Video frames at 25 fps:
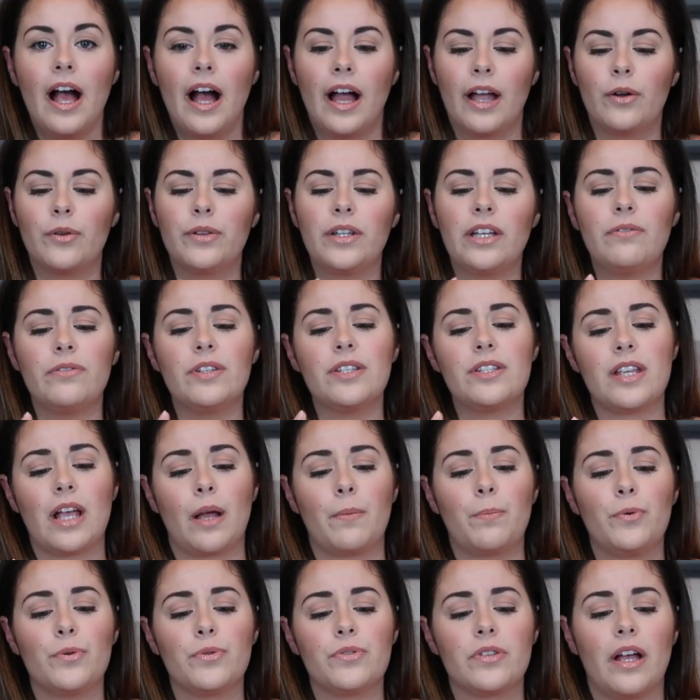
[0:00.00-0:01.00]
I only have the
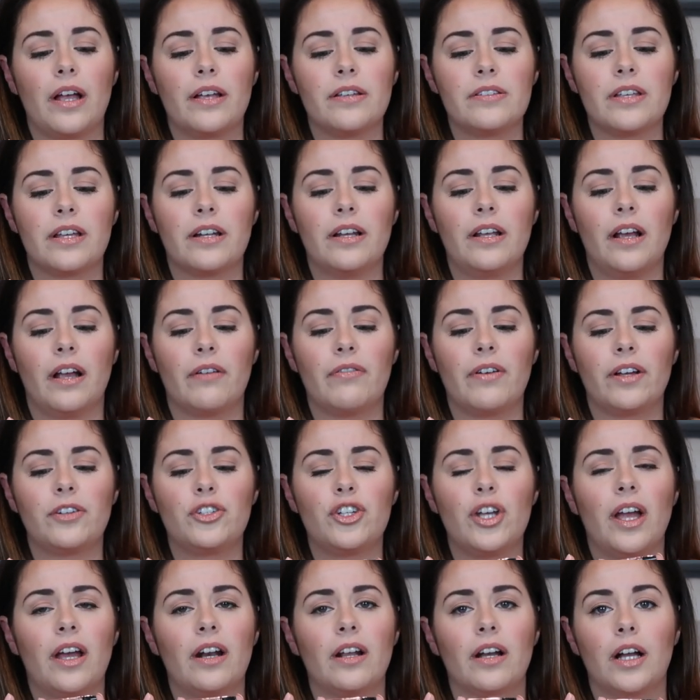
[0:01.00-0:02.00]
sample size in it. I've
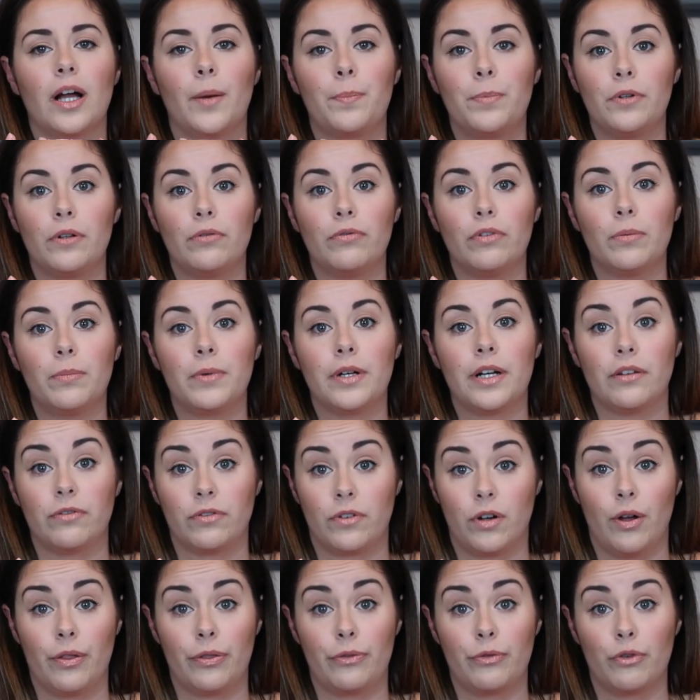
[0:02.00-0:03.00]
actually had a couple of them and I've
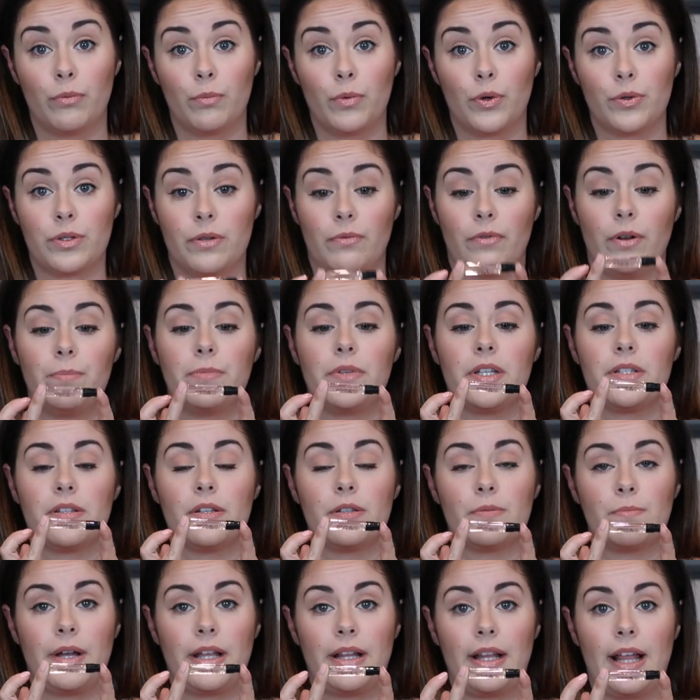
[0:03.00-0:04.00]
gone through most of them. This
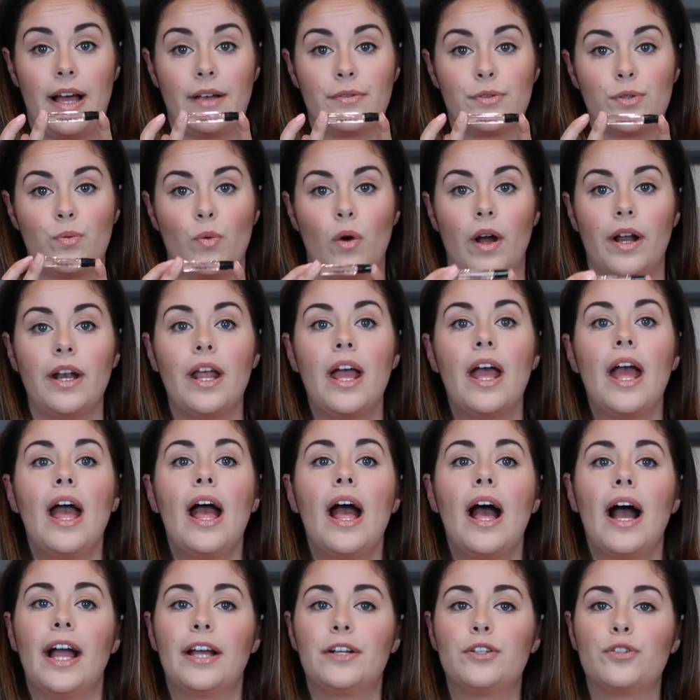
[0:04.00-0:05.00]
is my last one.
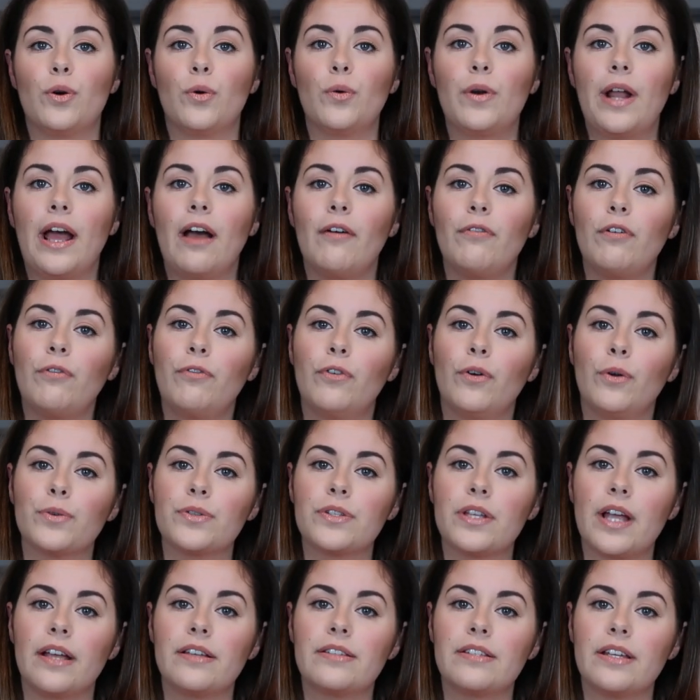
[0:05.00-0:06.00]
I don't have a full
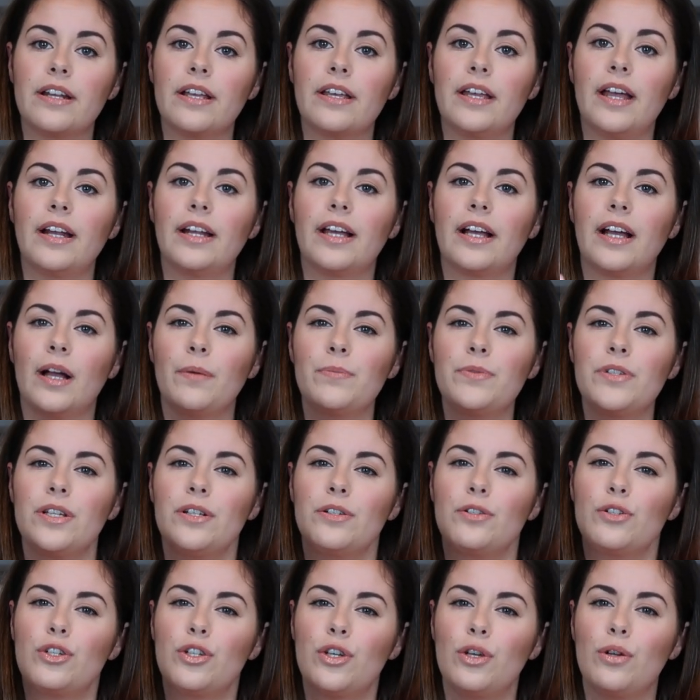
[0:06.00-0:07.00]
size in it yet. It comes
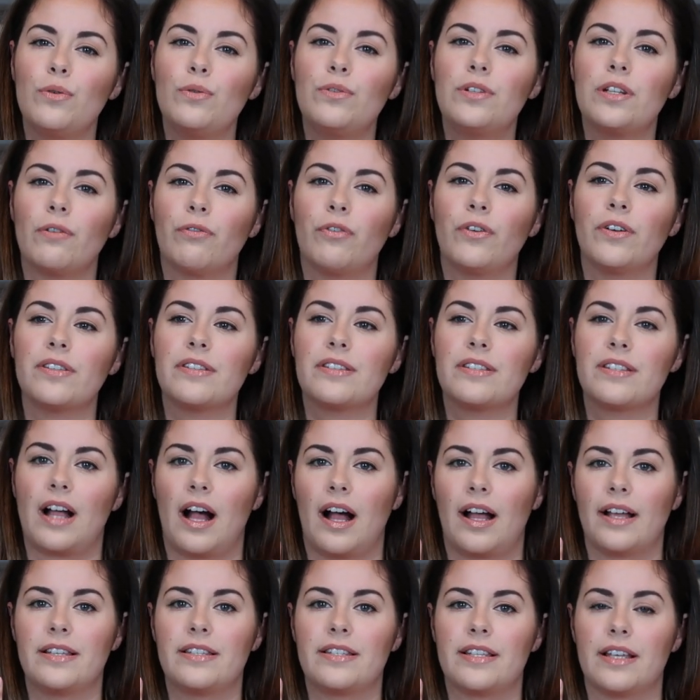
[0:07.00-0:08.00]
in two different
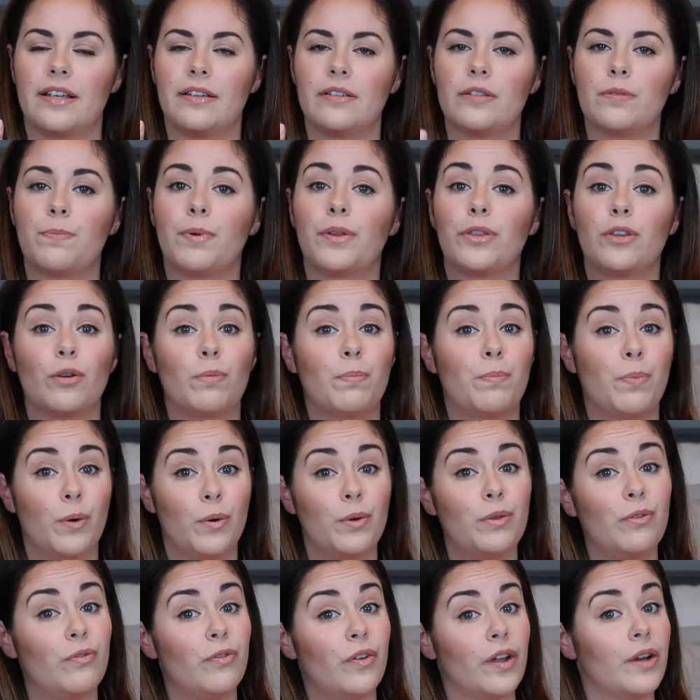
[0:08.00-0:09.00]
sizes, but they're
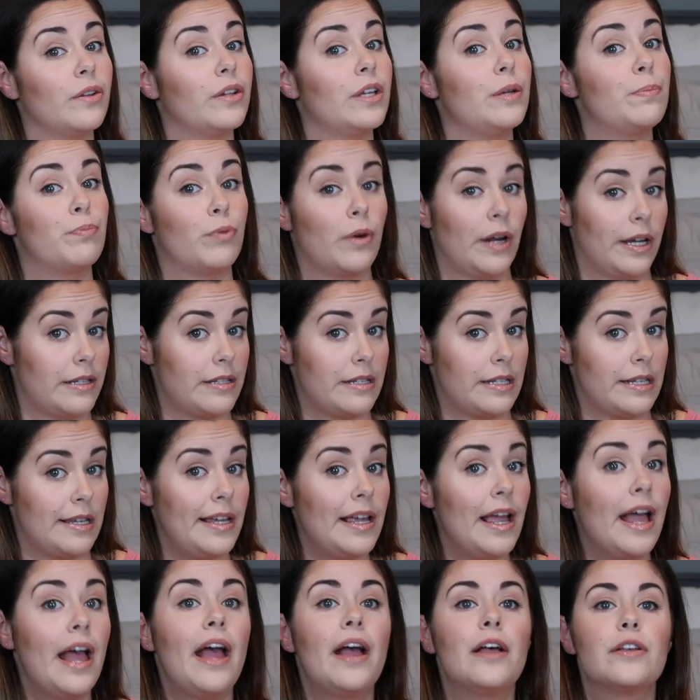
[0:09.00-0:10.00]
both fairly
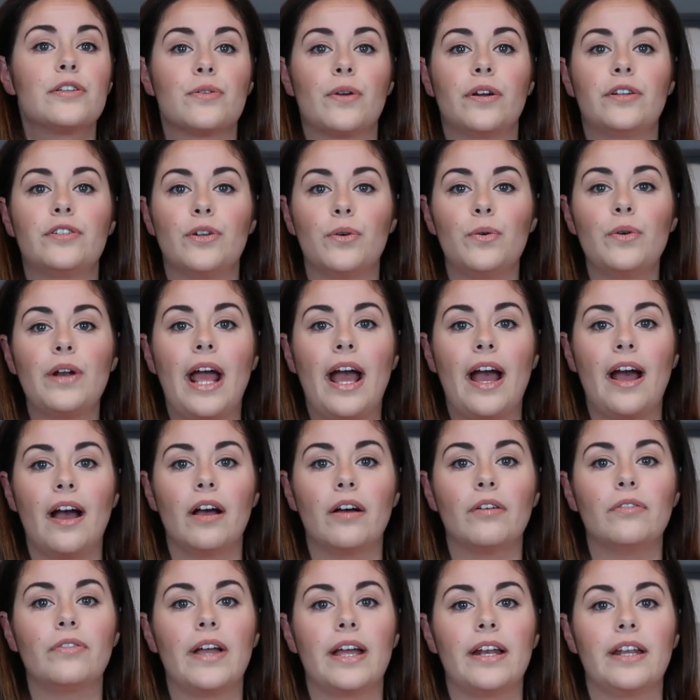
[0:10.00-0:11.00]
pricey. So I don't
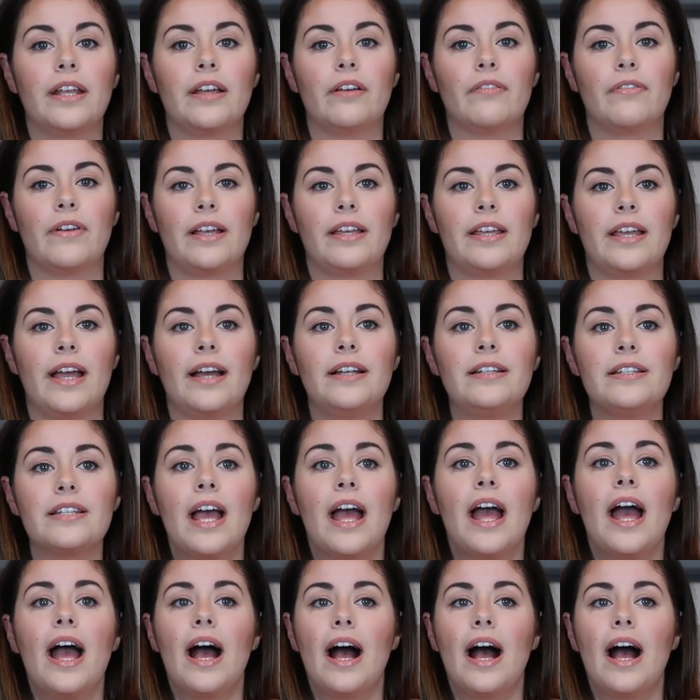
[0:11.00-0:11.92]
have any of it yet.